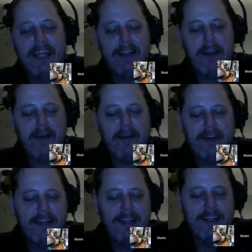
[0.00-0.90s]
know,
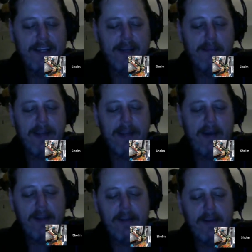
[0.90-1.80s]
but now
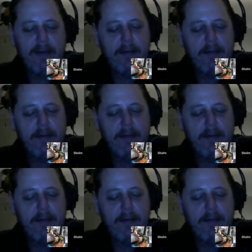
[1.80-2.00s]
I do.